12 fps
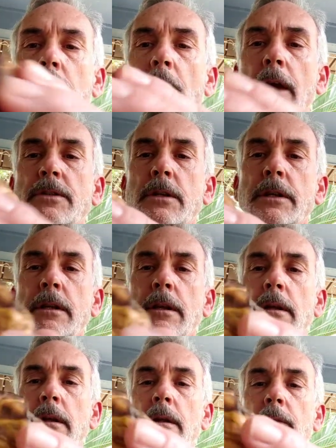Actually,
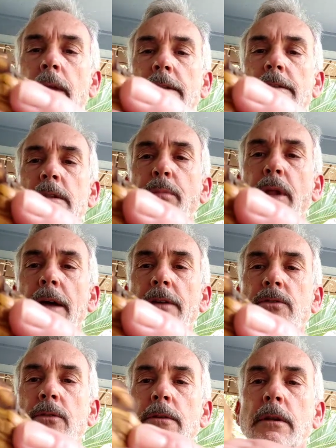that's the
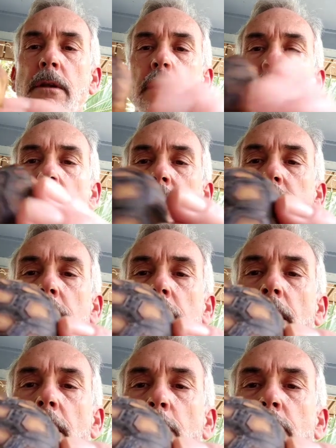plastron, and that's the
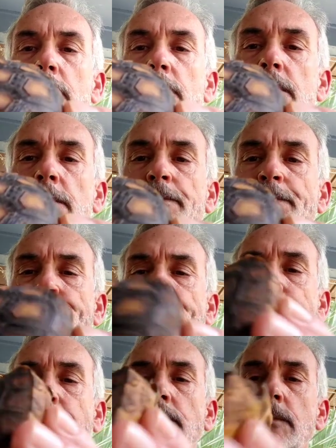carapace.
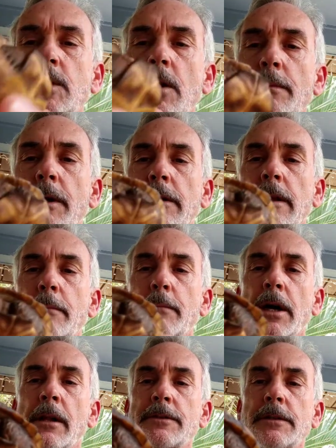Sorry about that,
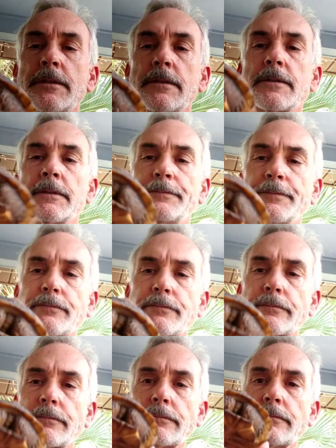biologists.
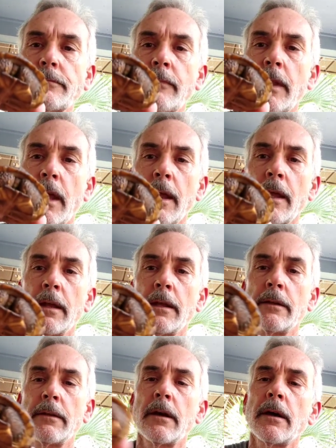
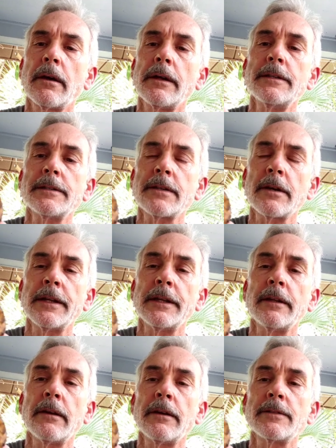And he's tucked
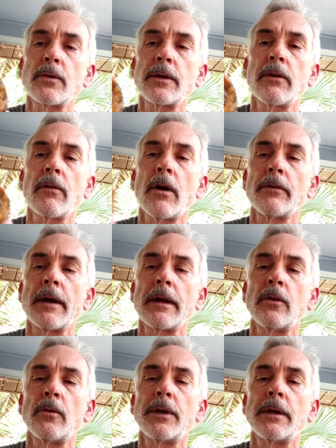in there. He's already crawled
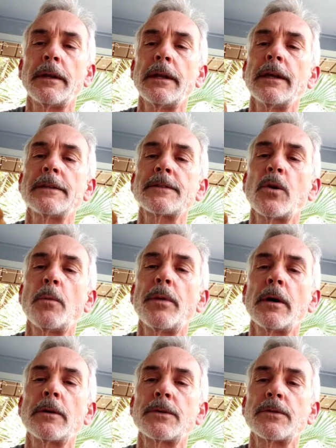around a little bit. He has no
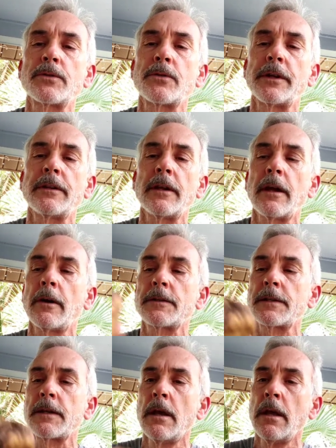punctures or anything
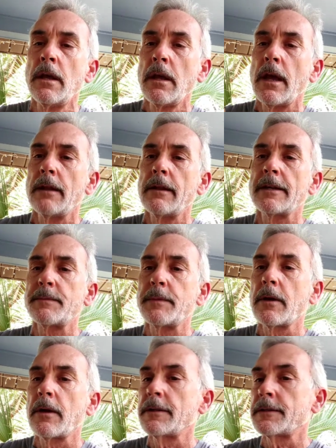else, and that's
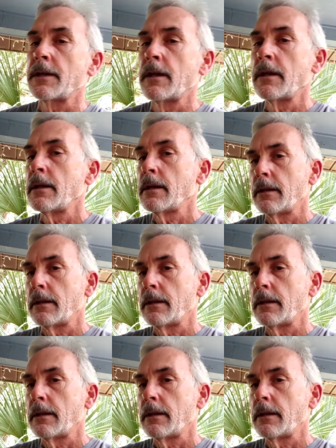because